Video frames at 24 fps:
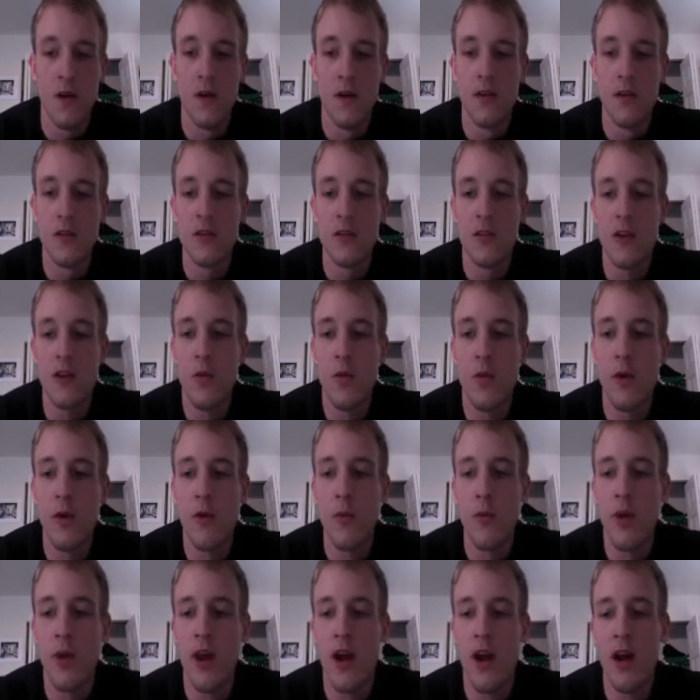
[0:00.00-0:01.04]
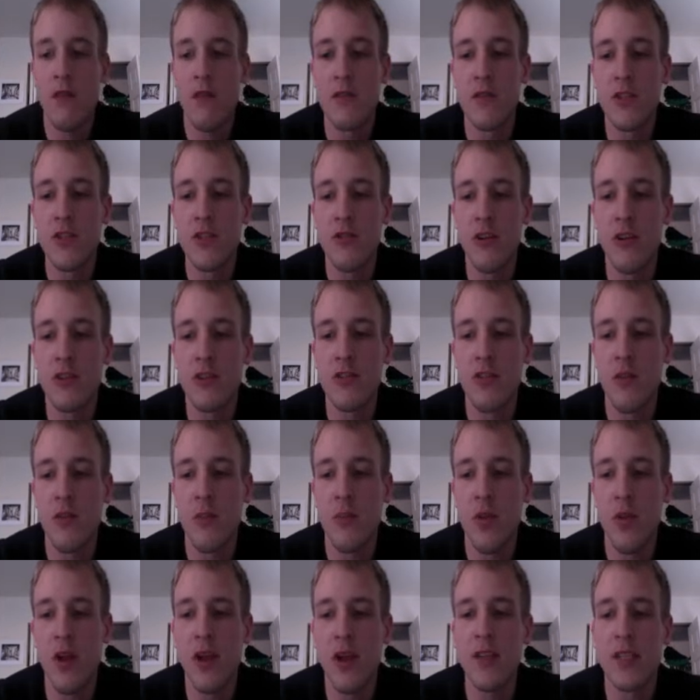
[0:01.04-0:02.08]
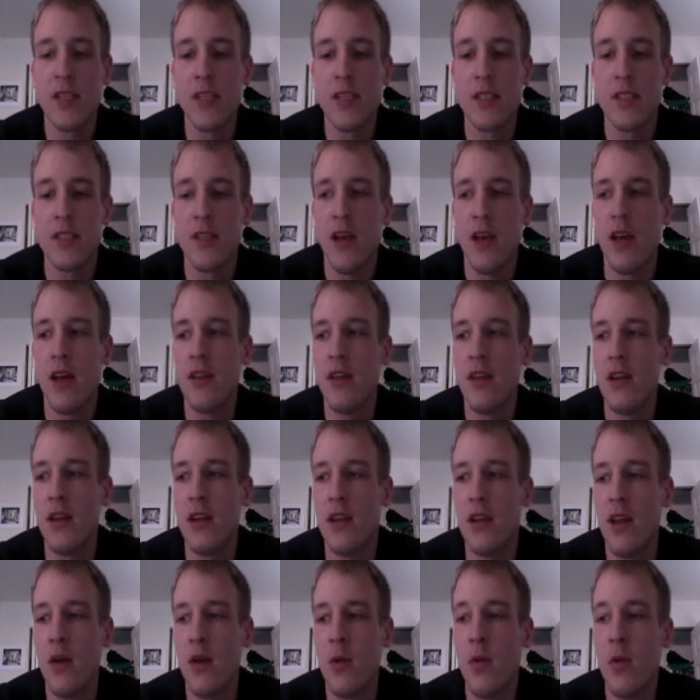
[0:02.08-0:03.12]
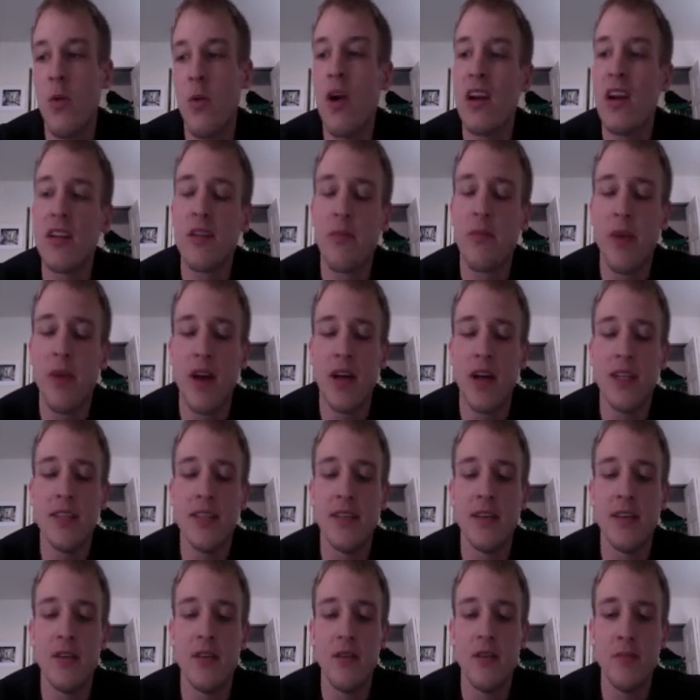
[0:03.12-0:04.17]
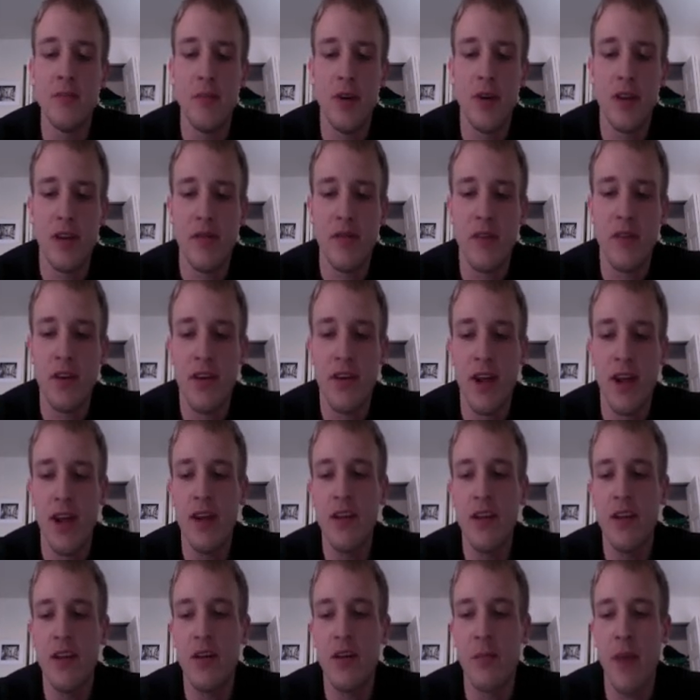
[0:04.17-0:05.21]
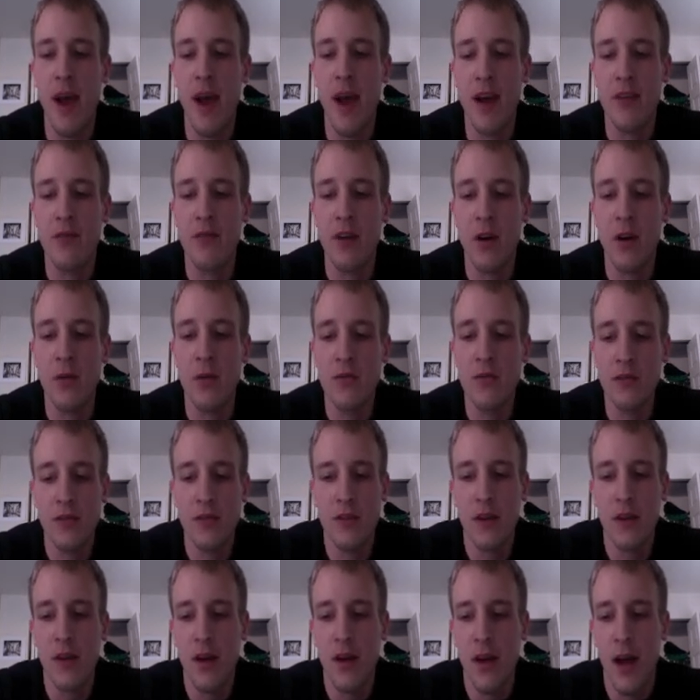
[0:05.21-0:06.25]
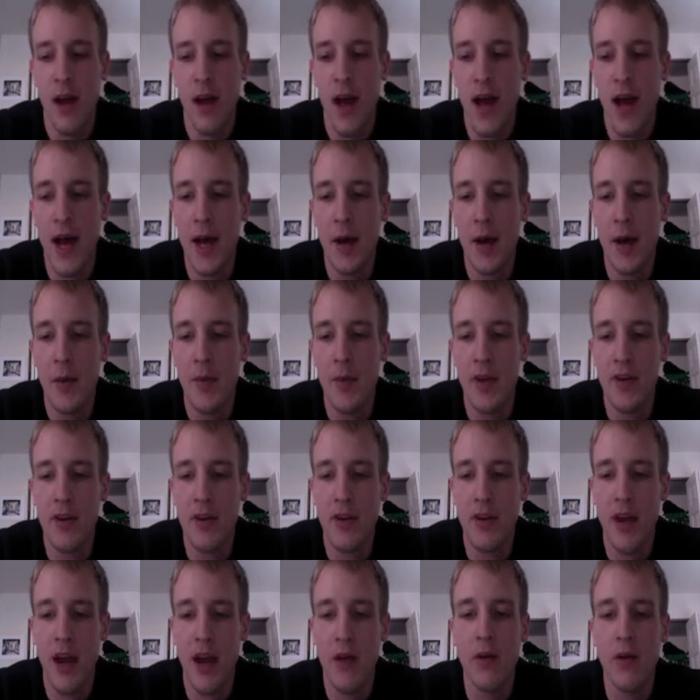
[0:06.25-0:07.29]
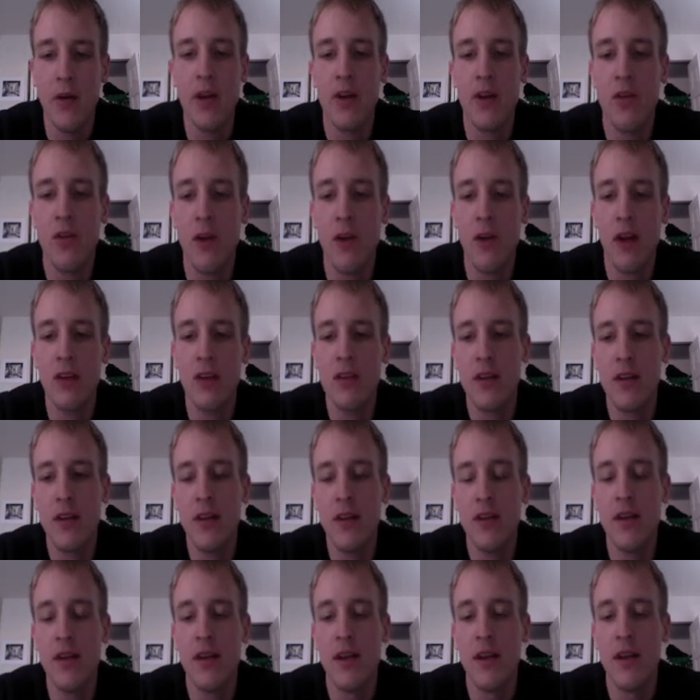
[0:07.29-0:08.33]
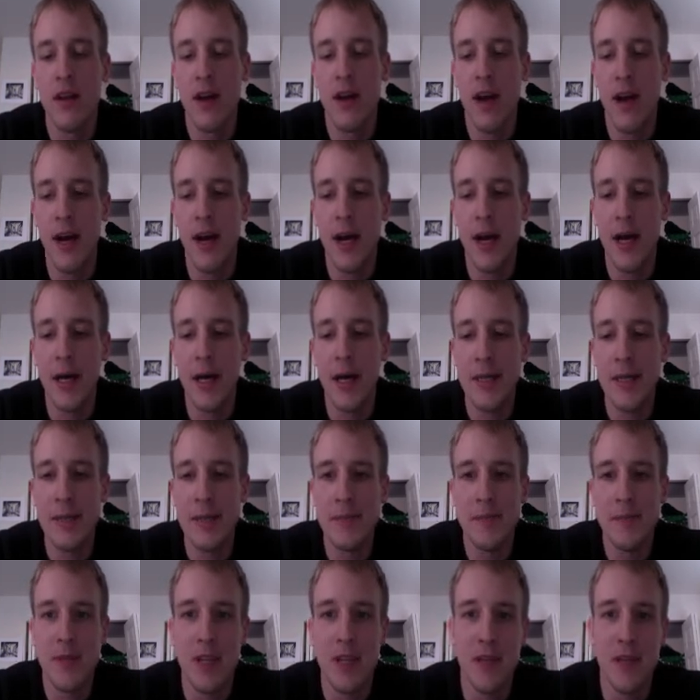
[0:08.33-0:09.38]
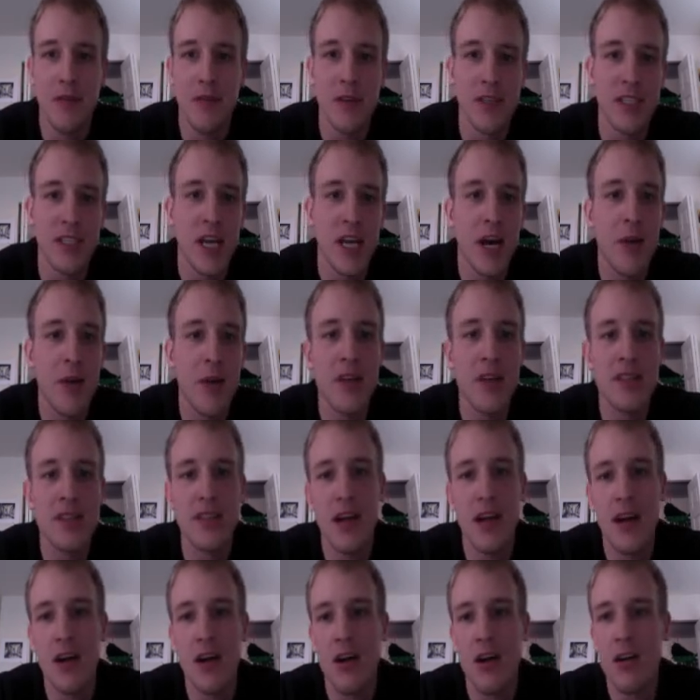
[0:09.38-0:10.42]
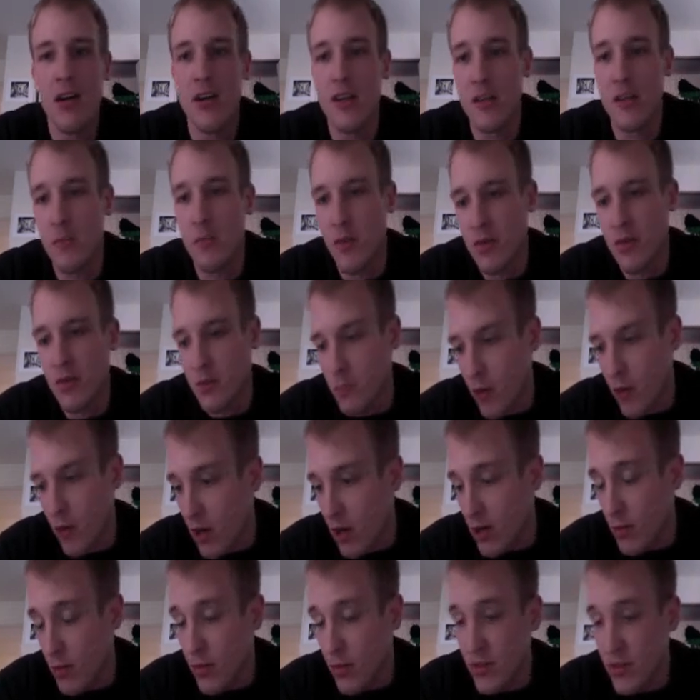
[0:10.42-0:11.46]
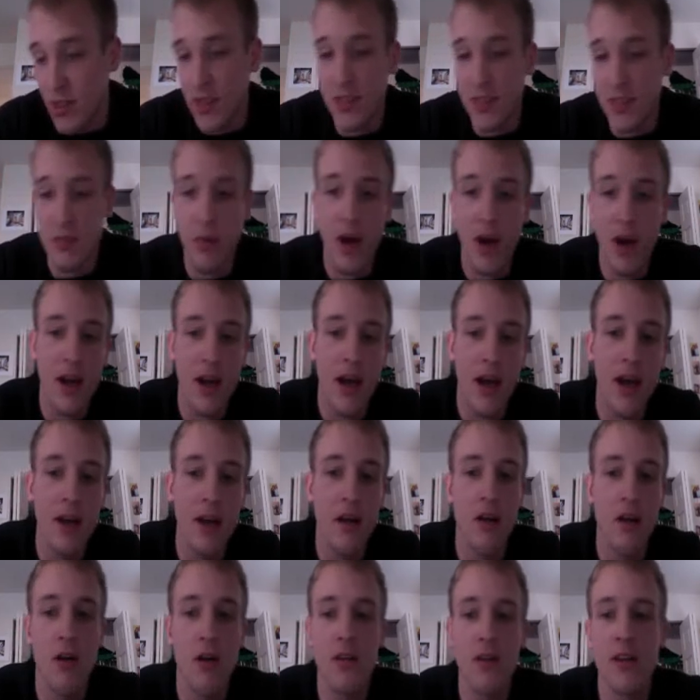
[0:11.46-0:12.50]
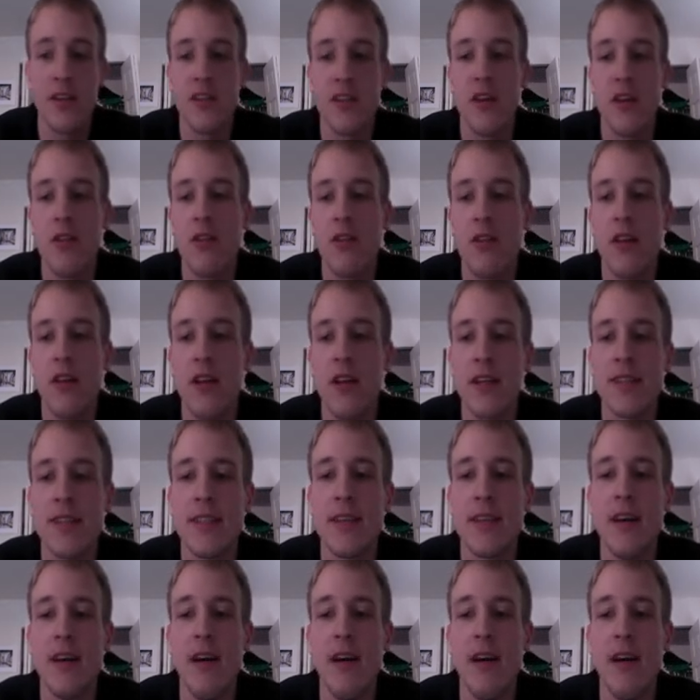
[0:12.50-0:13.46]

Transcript: So we have structure in place because at the end of the day, we want it to be ideal. But if you're hitting your macros and you're counting correctly, if your timing's not 100% spot on and all these other things,